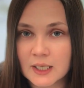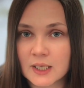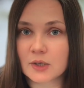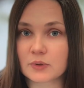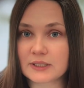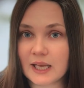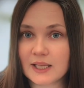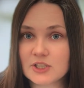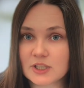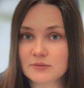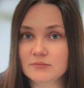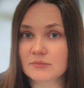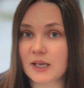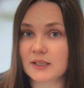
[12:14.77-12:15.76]

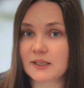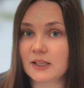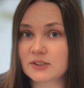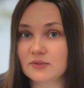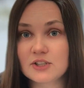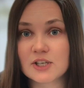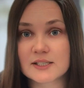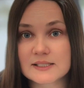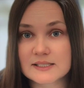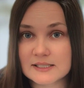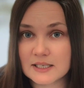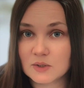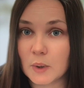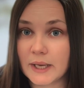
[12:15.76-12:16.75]
Retention and LTV just
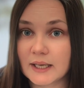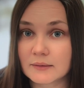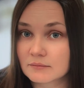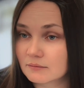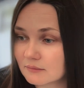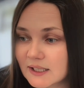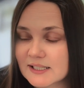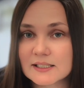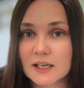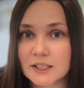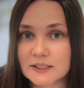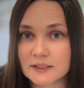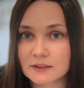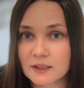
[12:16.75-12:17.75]
sit where they
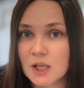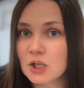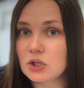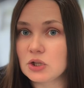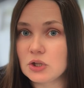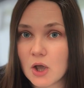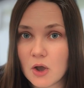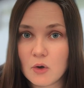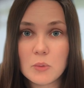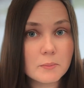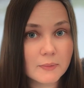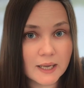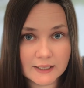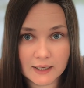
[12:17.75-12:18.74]
started, no
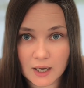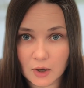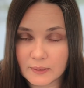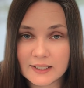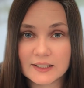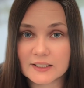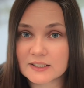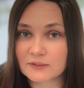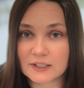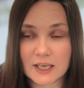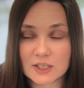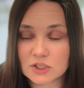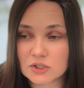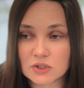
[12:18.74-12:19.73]
matter how many
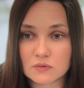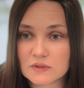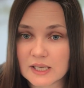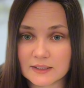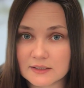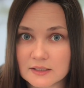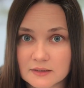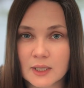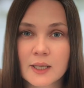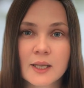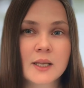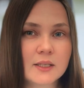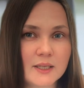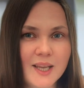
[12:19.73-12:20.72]
notifications you send.
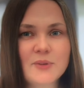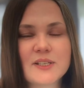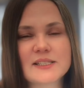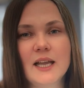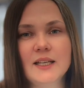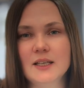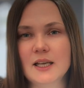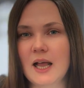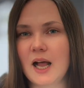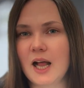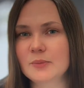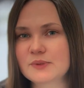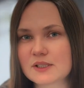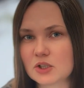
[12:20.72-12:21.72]
Game design
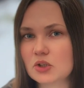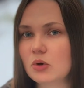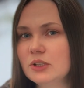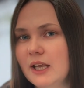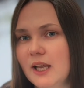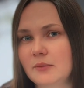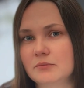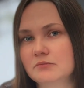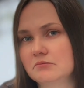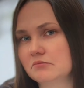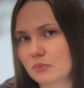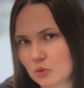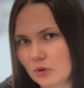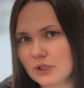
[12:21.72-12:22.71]
helps non-game
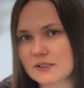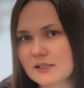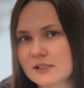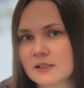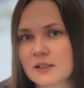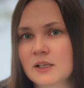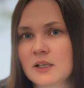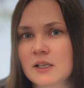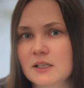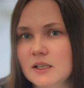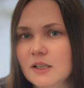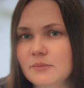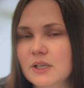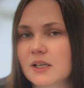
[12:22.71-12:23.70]
products,
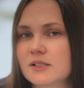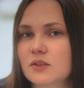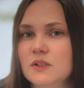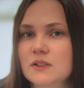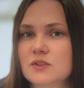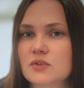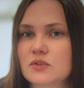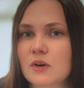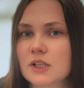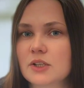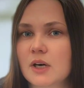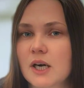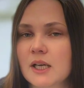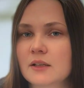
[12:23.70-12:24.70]
not because you need to turn
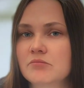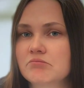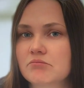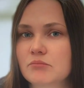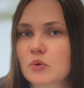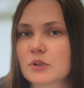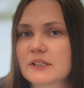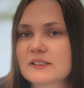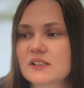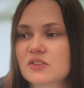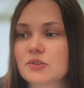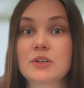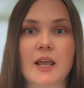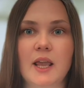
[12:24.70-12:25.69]
your products
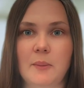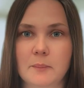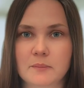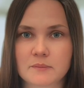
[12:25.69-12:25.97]
into a game.